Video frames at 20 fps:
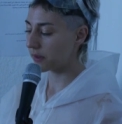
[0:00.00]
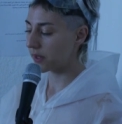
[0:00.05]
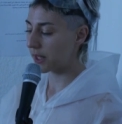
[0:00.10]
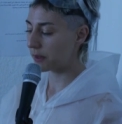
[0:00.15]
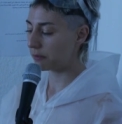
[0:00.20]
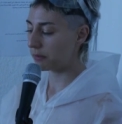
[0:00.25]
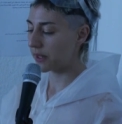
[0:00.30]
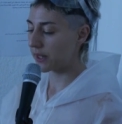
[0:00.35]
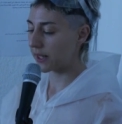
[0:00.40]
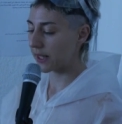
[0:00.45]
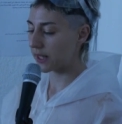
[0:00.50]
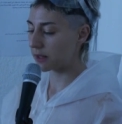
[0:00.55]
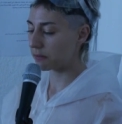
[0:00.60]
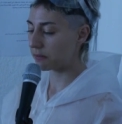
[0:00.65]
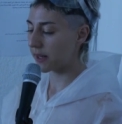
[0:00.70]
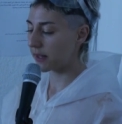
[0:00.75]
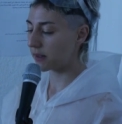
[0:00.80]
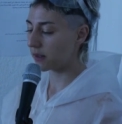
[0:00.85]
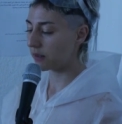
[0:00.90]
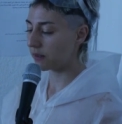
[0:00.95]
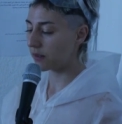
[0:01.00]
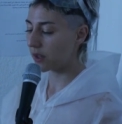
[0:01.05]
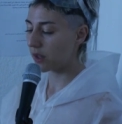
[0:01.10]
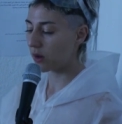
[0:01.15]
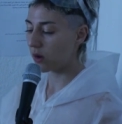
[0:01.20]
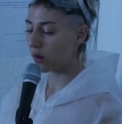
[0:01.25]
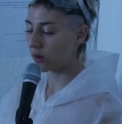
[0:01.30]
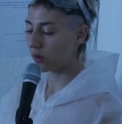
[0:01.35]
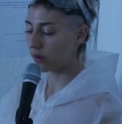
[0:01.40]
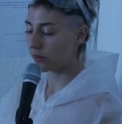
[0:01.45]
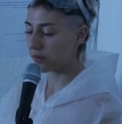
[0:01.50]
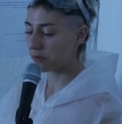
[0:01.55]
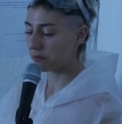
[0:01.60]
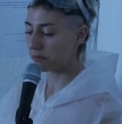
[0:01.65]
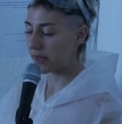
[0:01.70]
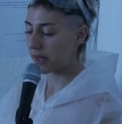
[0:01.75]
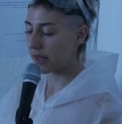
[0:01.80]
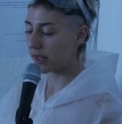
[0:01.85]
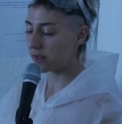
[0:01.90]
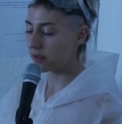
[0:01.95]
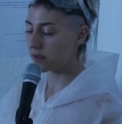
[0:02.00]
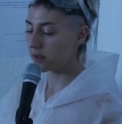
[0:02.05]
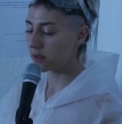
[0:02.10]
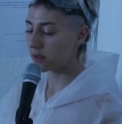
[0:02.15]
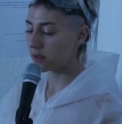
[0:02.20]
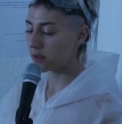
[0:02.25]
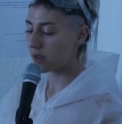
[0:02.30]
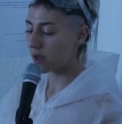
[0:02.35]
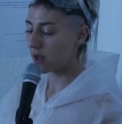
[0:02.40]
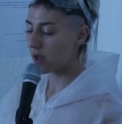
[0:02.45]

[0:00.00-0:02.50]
had been expecting the call of the base,